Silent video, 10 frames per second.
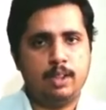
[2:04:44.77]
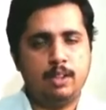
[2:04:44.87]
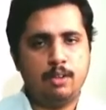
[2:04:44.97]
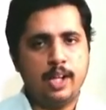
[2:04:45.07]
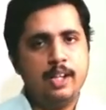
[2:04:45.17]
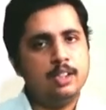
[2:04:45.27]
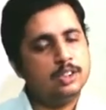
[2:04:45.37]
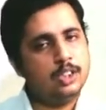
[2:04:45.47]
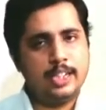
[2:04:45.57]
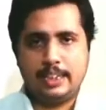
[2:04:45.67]
Okay,
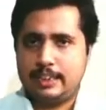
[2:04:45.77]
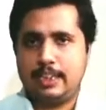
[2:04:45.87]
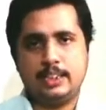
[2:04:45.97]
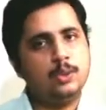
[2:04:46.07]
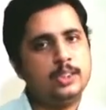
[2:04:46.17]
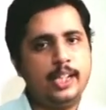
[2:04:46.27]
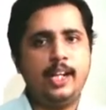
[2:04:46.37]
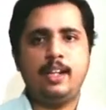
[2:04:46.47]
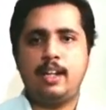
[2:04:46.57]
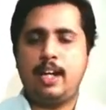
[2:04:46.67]
so there is an
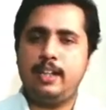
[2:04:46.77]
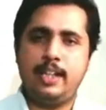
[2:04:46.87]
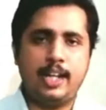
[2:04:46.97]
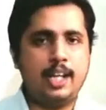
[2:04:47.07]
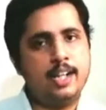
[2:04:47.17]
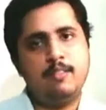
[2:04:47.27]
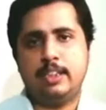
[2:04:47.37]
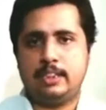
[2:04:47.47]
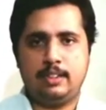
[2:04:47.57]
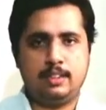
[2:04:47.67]
associate and there are
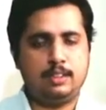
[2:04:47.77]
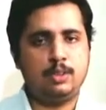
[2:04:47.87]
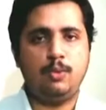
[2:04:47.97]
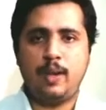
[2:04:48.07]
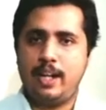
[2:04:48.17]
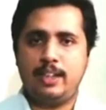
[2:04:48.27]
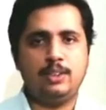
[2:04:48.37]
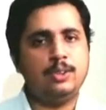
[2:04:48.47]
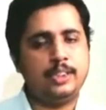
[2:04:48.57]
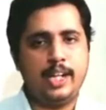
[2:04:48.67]
investors. So one
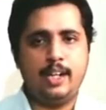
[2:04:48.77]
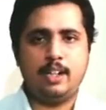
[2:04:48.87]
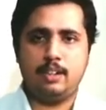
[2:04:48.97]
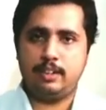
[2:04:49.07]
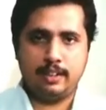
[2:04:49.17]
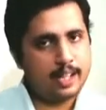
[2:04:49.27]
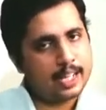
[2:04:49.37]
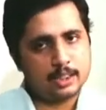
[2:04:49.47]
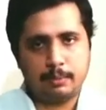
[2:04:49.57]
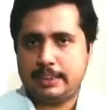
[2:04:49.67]
associate, there
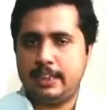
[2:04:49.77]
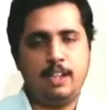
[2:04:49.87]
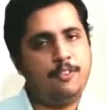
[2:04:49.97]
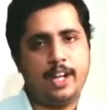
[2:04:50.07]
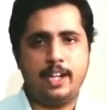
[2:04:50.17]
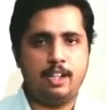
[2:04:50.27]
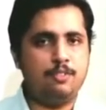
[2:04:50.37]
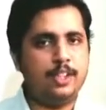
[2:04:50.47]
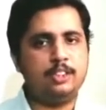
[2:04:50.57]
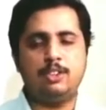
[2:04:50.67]
has to be significant
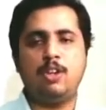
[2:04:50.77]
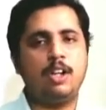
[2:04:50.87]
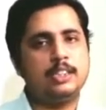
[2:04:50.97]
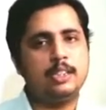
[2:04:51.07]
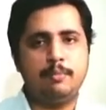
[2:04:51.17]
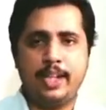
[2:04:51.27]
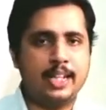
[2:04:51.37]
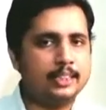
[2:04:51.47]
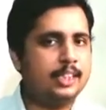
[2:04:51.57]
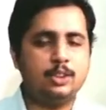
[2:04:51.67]
influence to call something
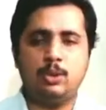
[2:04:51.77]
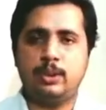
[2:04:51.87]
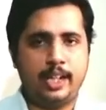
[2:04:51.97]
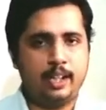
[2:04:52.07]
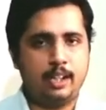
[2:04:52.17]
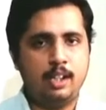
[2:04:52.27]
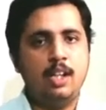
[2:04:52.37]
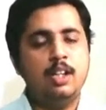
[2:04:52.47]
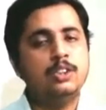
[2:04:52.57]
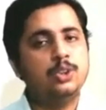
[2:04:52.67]
as an associate.
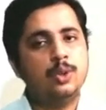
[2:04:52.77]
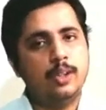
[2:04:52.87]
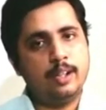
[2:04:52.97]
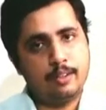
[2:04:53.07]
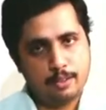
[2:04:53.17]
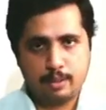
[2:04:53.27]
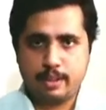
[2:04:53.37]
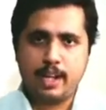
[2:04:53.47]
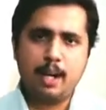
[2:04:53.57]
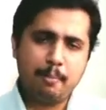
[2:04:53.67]
So
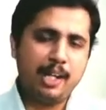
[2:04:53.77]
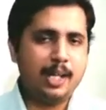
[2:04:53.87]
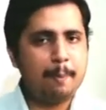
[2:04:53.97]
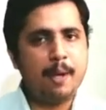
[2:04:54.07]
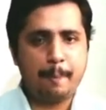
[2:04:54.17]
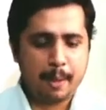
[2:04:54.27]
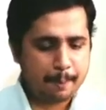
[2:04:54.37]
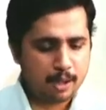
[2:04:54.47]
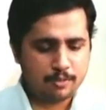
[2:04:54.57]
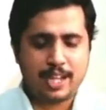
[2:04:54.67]
there are multiple
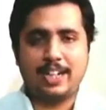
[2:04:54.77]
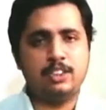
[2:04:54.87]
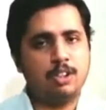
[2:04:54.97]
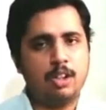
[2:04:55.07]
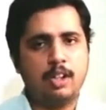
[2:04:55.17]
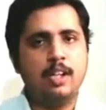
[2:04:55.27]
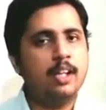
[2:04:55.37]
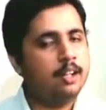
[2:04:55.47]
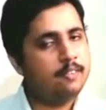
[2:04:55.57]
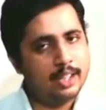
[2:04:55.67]
people of that sort.
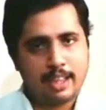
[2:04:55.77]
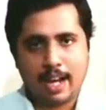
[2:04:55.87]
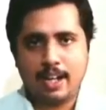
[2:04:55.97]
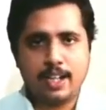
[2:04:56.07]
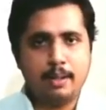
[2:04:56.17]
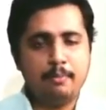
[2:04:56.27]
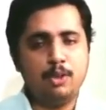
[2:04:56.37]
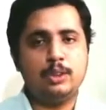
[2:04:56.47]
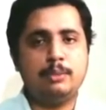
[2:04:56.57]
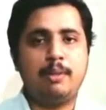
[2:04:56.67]
Now at that time,
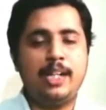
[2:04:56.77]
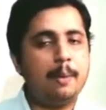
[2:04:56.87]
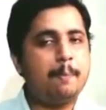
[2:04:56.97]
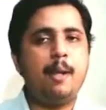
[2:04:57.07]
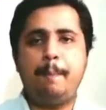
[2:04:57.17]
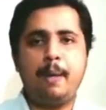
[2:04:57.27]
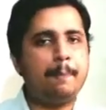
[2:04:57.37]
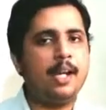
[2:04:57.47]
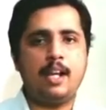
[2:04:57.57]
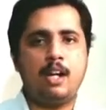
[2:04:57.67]
those multiple
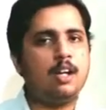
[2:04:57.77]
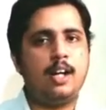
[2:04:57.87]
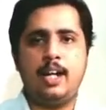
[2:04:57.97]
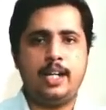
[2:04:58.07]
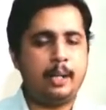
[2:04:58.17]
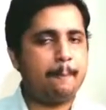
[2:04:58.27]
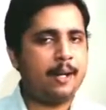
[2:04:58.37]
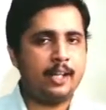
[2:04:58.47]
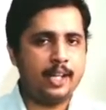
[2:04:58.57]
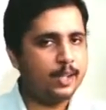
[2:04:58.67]
people are not related
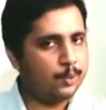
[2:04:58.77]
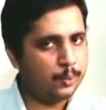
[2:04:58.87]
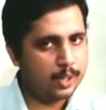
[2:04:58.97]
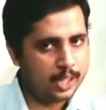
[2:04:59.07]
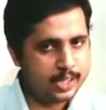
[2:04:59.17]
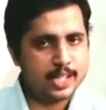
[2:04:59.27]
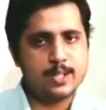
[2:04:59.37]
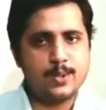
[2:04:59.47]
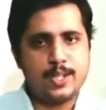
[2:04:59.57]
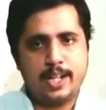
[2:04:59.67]
party. Only the
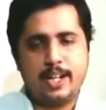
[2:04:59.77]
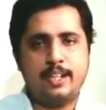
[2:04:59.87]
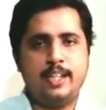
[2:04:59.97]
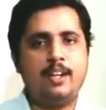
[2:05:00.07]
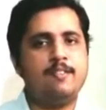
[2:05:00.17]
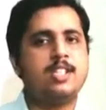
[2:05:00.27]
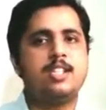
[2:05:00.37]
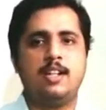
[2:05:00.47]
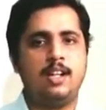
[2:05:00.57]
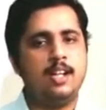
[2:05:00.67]
associate and the investor